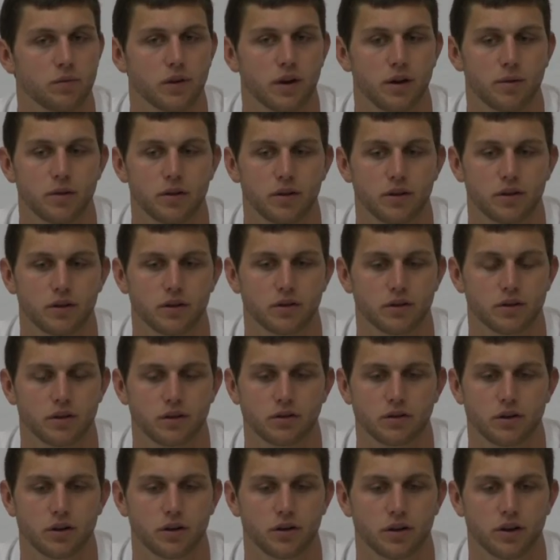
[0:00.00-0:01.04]
Yeah, I mean, they're a
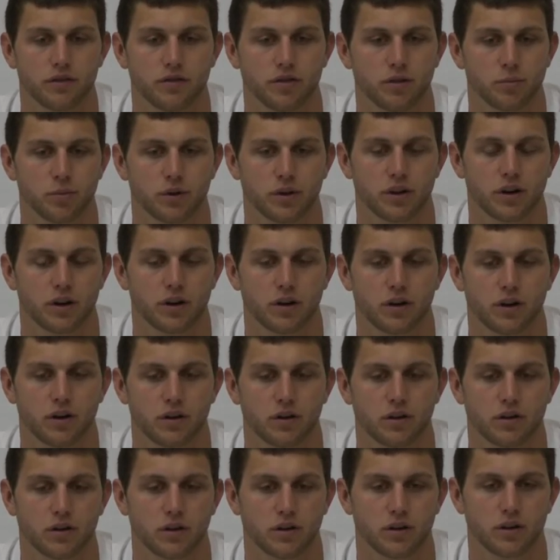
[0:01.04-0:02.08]
little different, but they're
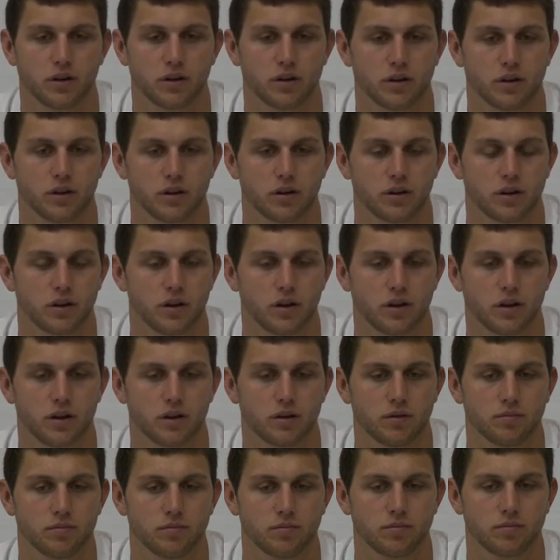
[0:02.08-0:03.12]
all
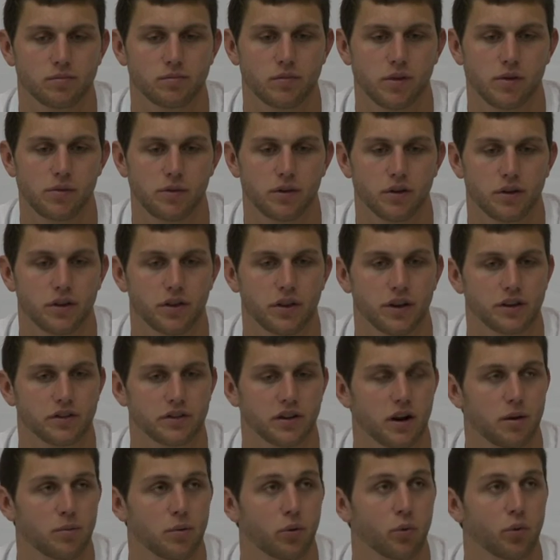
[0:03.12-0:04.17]
they're things that
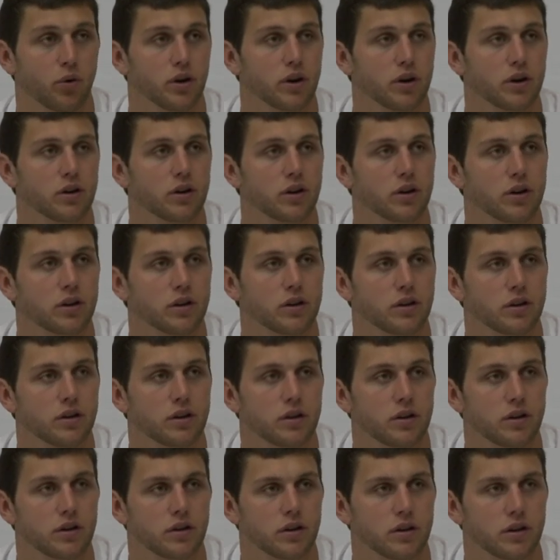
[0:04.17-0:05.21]
I've been working on
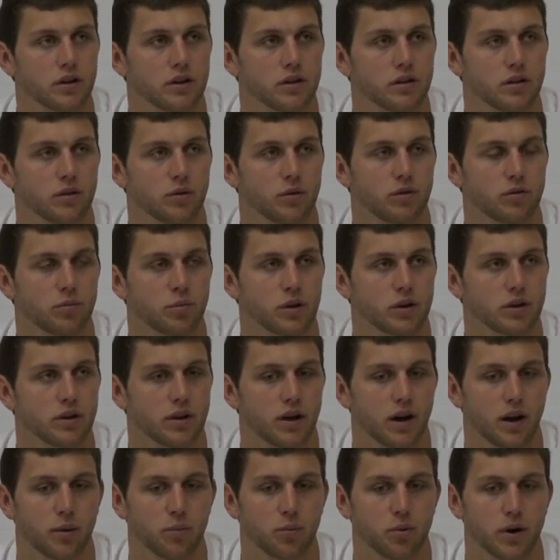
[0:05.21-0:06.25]
that we've been
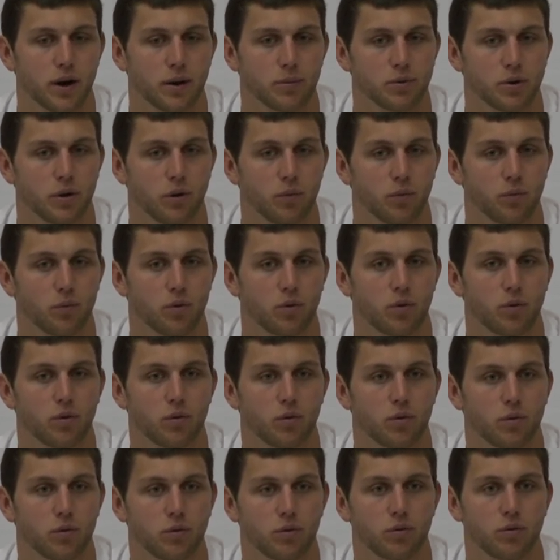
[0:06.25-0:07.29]
kind of prepped on,
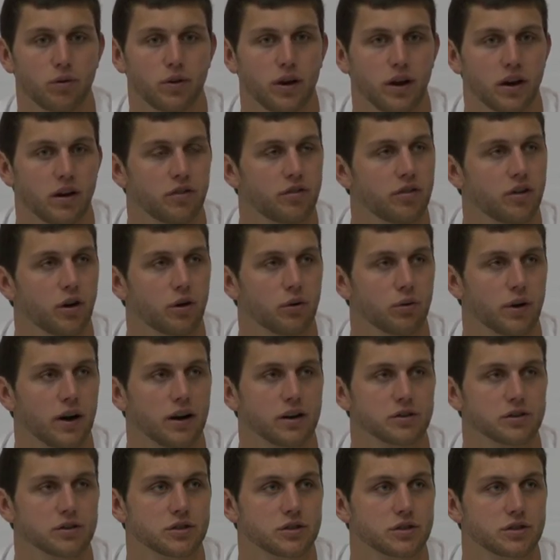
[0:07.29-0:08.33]
the NFL
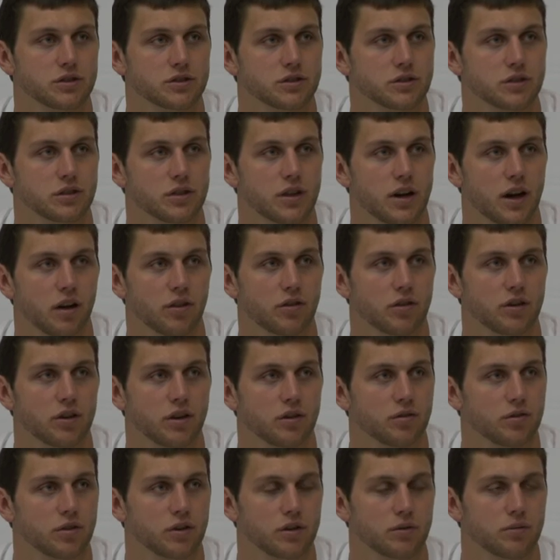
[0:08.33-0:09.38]
routes, how they're
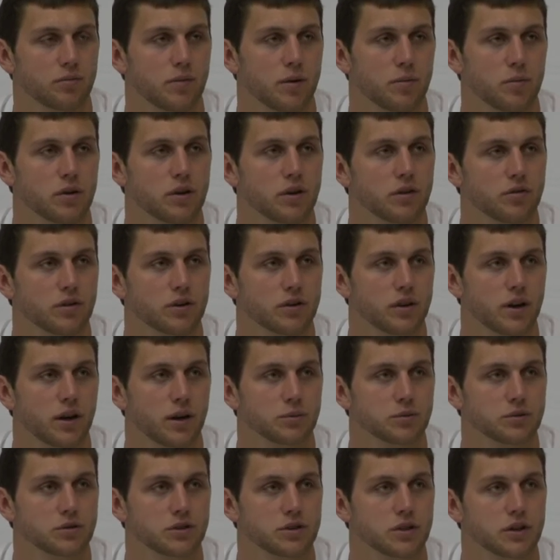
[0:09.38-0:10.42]
different, maybe different
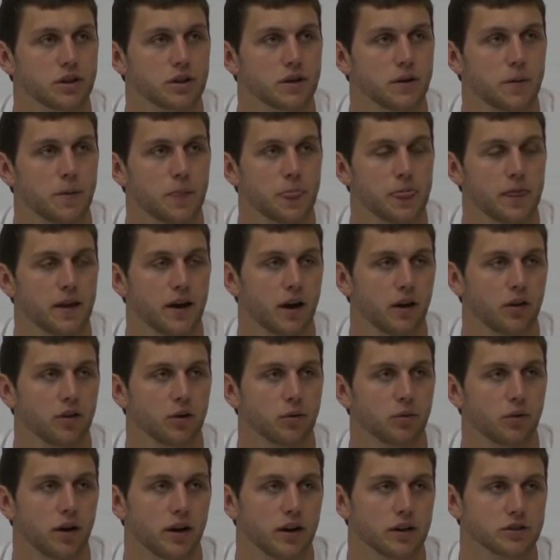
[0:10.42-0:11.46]
depths, how they're
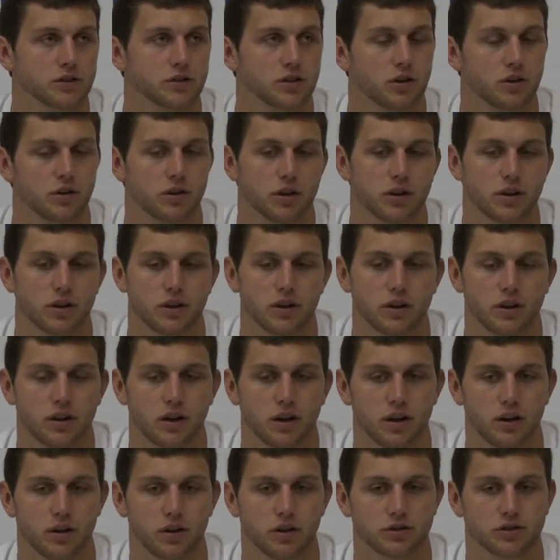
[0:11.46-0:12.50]
ran. So
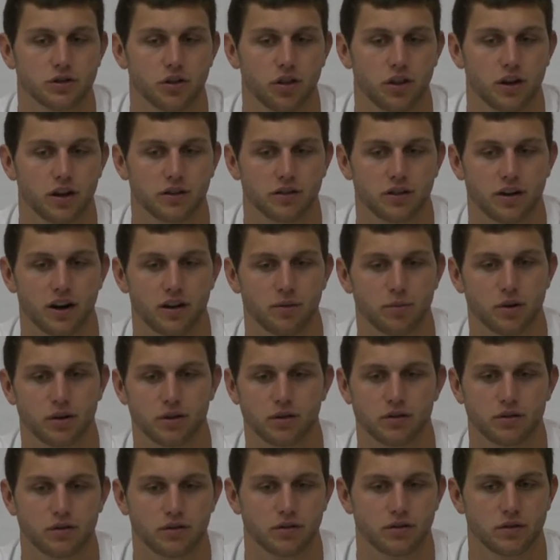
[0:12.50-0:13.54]
those are things that
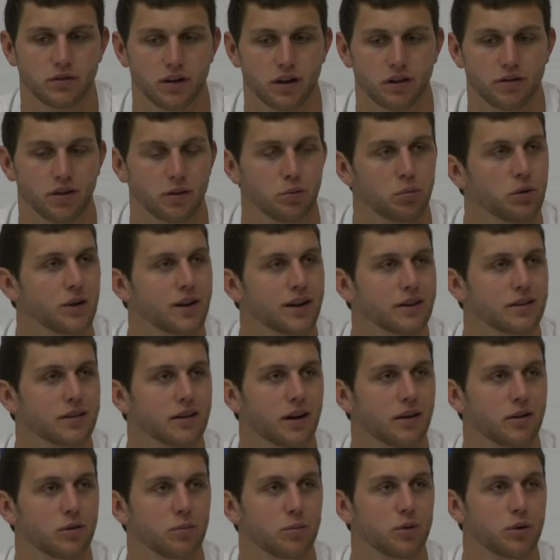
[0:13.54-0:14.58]
I've had plenty of
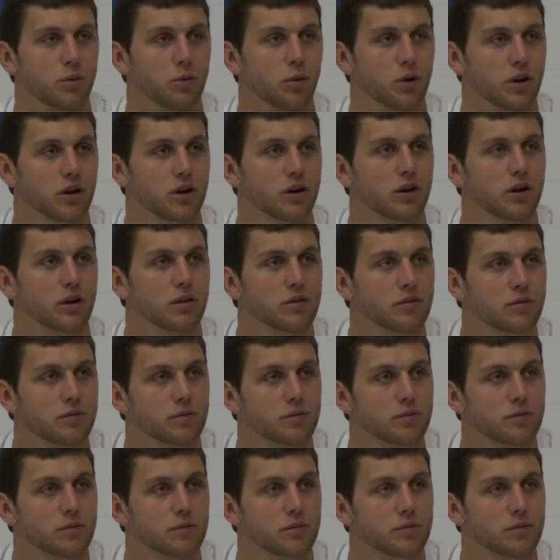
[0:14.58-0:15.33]
time to be working on.